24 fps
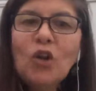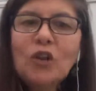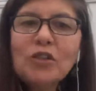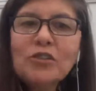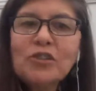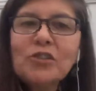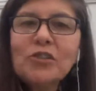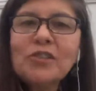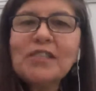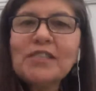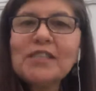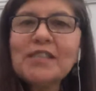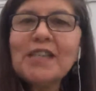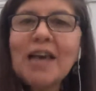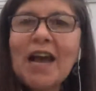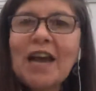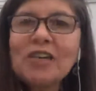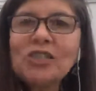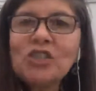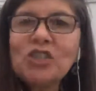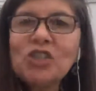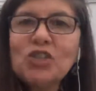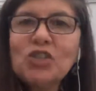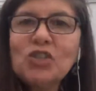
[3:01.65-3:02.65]

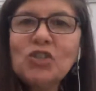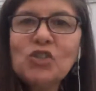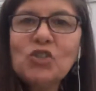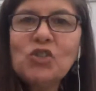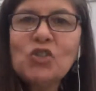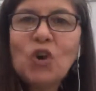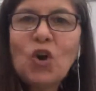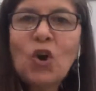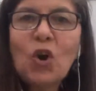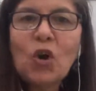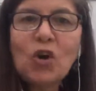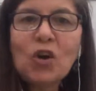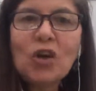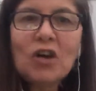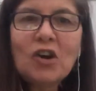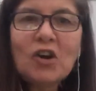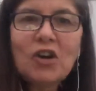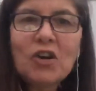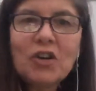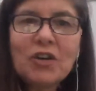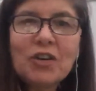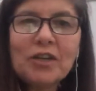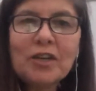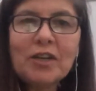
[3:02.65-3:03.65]
transactions
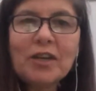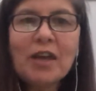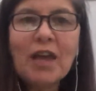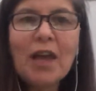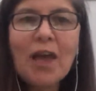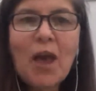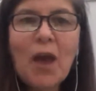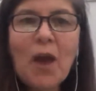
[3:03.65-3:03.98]
occur